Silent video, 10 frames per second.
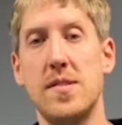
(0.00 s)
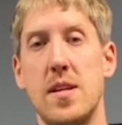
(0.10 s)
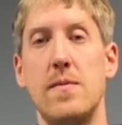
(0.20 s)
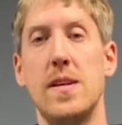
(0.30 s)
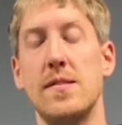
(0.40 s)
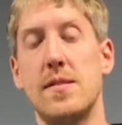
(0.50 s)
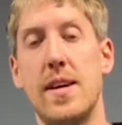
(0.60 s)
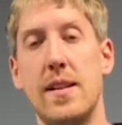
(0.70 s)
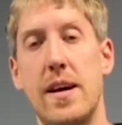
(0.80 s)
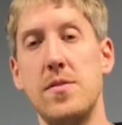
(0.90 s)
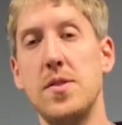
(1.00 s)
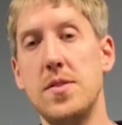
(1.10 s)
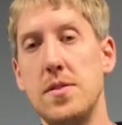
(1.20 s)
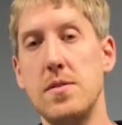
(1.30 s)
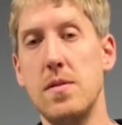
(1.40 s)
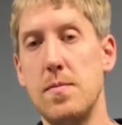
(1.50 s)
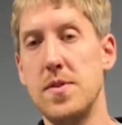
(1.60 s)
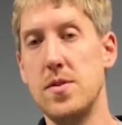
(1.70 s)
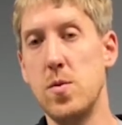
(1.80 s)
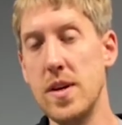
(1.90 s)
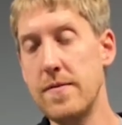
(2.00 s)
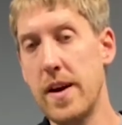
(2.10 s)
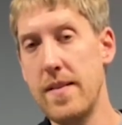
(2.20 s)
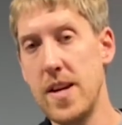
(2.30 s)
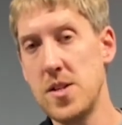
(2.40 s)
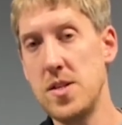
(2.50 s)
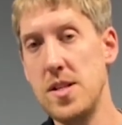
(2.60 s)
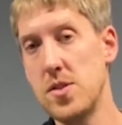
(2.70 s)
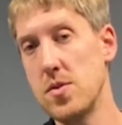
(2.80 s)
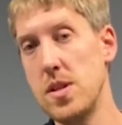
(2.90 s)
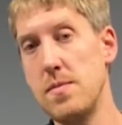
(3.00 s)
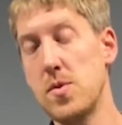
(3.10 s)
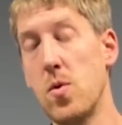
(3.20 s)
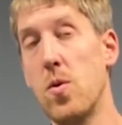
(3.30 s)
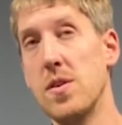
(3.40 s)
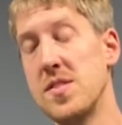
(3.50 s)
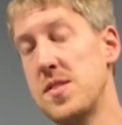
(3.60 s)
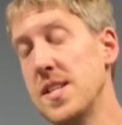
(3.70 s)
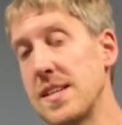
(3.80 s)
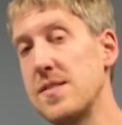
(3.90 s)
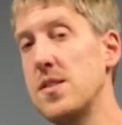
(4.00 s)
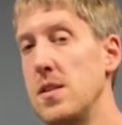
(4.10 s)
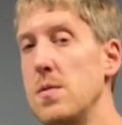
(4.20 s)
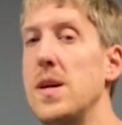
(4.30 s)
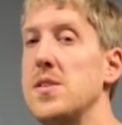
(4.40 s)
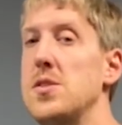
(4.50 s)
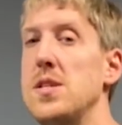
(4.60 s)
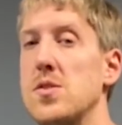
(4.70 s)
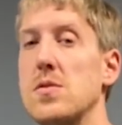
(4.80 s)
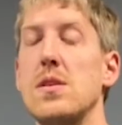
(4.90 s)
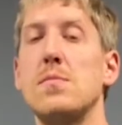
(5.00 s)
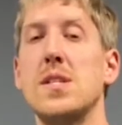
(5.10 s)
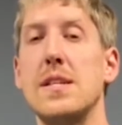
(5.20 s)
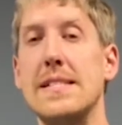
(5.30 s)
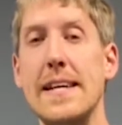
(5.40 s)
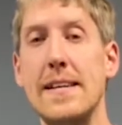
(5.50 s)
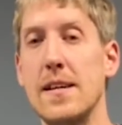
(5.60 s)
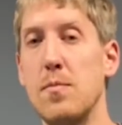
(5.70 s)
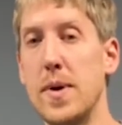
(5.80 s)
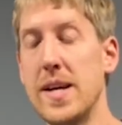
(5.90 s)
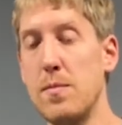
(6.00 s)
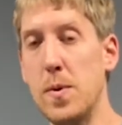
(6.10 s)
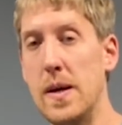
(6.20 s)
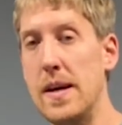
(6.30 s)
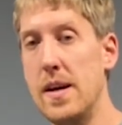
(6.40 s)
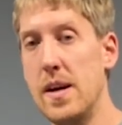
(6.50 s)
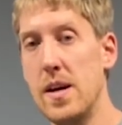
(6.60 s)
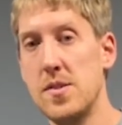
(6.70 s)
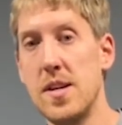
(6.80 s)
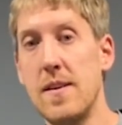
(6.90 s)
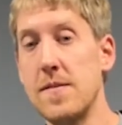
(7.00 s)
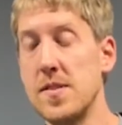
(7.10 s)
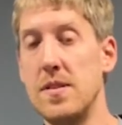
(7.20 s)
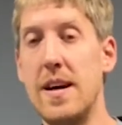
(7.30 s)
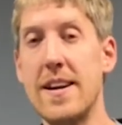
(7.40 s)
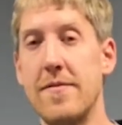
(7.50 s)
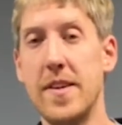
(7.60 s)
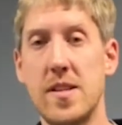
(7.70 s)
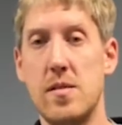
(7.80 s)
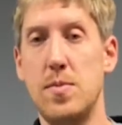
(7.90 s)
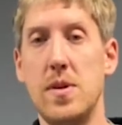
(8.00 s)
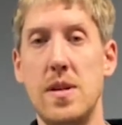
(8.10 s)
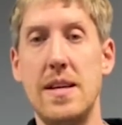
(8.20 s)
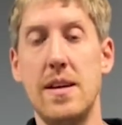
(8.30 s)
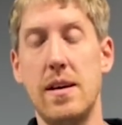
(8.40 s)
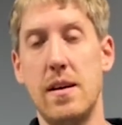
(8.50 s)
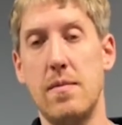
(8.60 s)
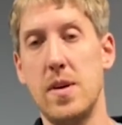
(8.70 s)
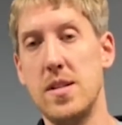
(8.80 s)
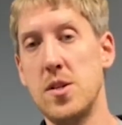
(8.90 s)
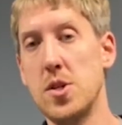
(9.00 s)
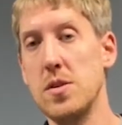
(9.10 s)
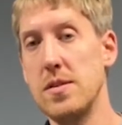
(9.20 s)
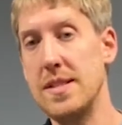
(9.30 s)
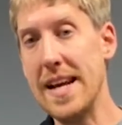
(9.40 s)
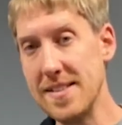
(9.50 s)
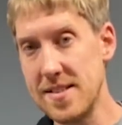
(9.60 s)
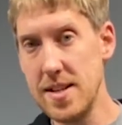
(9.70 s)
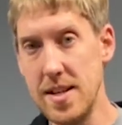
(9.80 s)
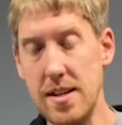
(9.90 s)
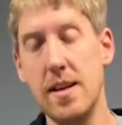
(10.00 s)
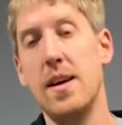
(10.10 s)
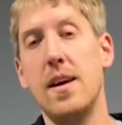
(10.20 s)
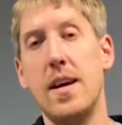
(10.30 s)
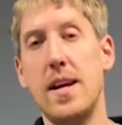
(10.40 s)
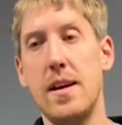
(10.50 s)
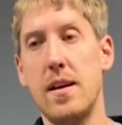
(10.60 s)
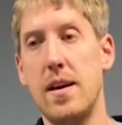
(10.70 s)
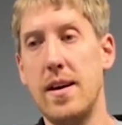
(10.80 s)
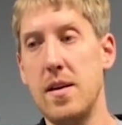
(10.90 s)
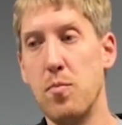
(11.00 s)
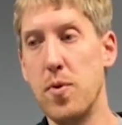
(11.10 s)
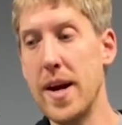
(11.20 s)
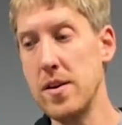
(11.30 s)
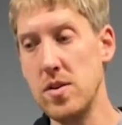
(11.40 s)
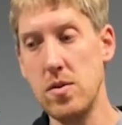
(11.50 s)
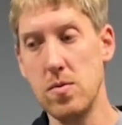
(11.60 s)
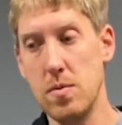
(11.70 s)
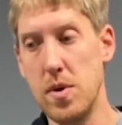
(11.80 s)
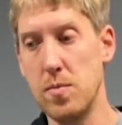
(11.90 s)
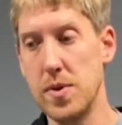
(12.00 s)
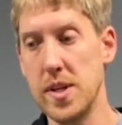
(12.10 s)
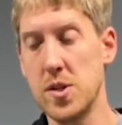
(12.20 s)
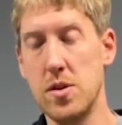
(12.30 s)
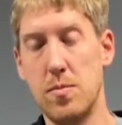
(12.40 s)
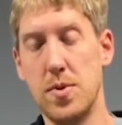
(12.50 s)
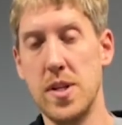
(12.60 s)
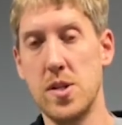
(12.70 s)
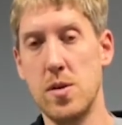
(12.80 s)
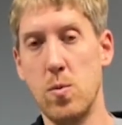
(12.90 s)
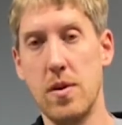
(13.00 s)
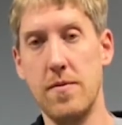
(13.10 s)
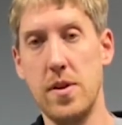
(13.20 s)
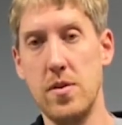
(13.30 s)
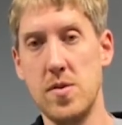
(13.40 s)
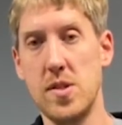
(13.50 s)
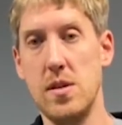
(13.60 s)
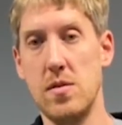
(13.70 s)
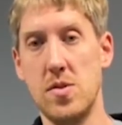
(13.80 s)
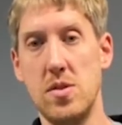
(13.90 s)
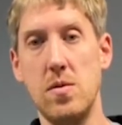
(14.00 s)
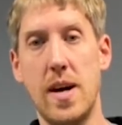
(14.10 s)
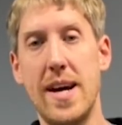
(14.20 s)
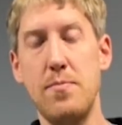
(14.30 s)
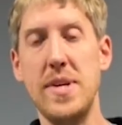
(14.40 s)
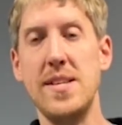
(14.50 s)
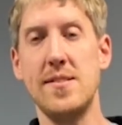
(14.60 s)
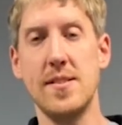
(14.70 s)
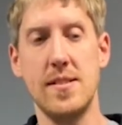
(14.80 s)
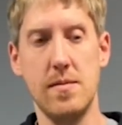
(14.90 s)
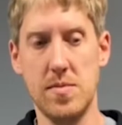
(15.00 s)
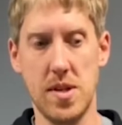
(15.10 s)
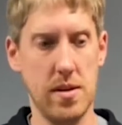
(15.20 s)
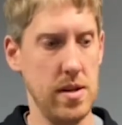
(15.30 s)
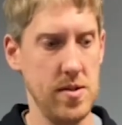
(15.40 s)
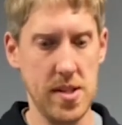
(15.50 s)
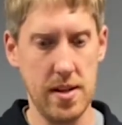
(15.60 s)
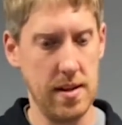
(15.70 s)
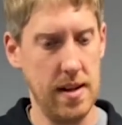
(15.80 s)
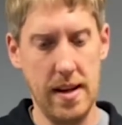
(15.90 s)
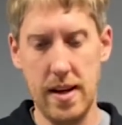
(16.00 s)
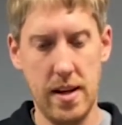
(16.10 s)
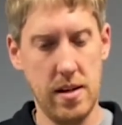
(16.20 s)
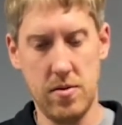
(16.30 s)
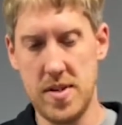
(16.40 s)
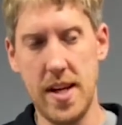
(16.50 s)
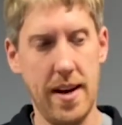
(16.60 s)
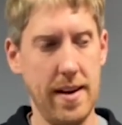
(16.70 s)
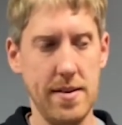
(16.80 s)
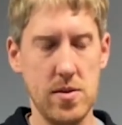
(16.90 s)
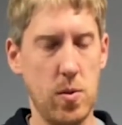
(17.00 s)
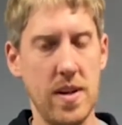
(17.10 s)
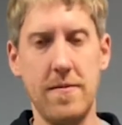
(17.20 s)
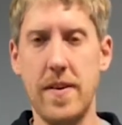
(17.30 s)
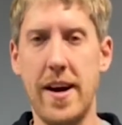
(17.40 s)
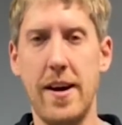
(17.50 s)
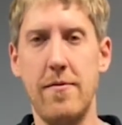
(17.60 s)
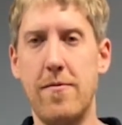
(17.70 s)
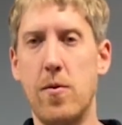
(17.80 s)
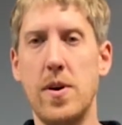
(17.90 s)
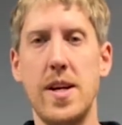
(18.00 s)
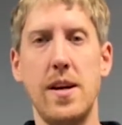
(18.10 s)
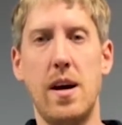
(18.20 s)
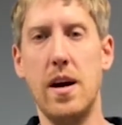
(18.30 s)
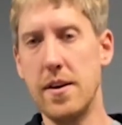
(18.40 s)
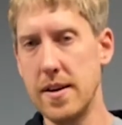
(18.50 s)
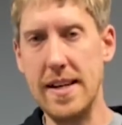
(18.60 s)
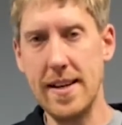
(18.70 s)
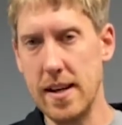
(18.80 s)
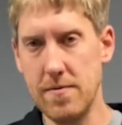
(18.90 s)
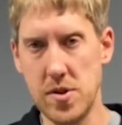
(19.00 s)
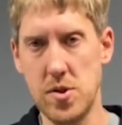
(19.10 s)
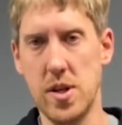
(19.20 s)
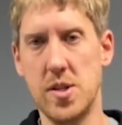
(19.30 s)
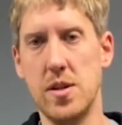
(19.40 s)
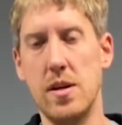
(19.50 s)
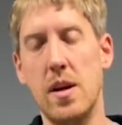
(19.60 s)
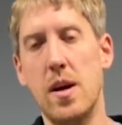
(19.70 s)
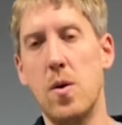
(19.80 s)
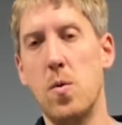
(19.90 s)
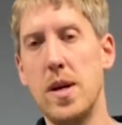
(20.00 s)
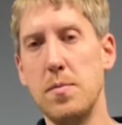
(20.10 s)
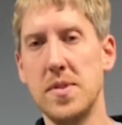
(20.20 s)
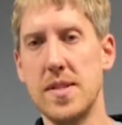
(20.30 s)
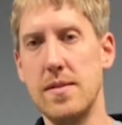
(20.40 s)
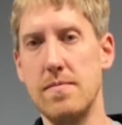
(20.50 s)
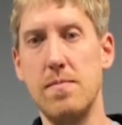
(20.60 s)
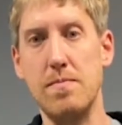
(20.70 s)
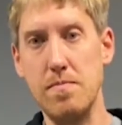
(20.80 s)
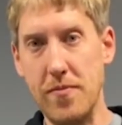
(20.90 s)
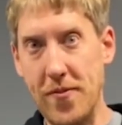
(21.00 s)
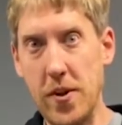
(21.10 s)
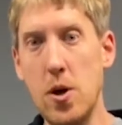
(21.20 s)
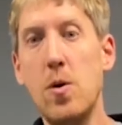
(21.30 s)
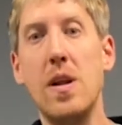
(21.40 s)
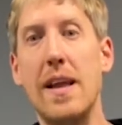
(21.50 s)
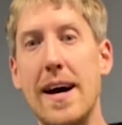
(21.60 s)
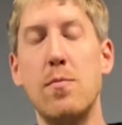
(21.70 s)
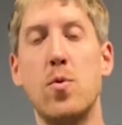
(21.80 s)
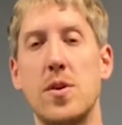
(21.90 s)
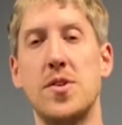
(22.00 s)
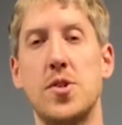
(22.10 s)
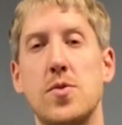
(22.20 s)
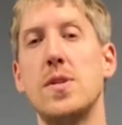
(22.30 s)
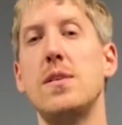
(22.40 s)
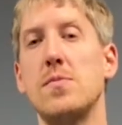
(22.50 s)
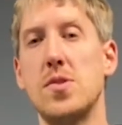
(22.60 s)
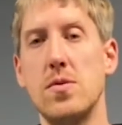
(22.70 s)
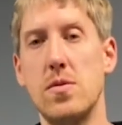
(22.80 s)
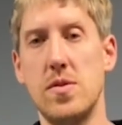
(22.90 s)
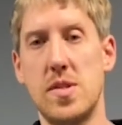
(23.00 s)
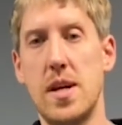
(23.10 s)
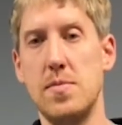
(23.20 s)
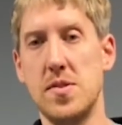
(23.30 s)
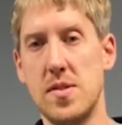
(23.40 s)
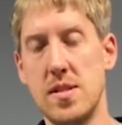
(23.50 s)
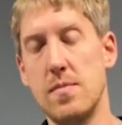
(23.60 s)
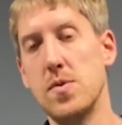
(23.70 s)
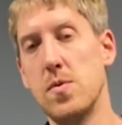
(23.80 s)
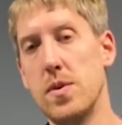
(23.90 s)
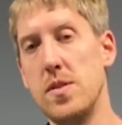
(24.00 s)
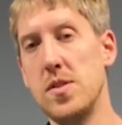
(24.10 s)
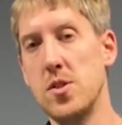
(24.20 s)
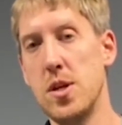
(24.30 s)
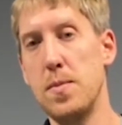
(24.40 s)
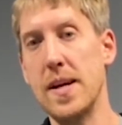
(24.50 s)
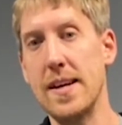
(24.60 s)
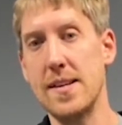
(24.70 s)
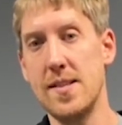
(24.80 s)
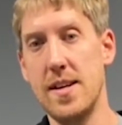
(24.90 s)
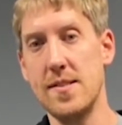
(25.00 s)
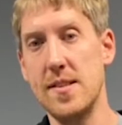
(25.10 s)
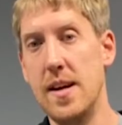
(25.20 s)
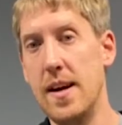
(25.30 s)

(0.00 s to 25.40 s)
savings that allows you to do up to 25 HD streams or 6 UHD streams in a 10 gig pipe. So that offers a lot of flexibility, additional density in brand new remote production or production workflows. Those new IP systems that are using 10, 25, 40, 100 gig infrastructure. We're able to flow a lot more streams through those types of systems when we're using JPEG XS.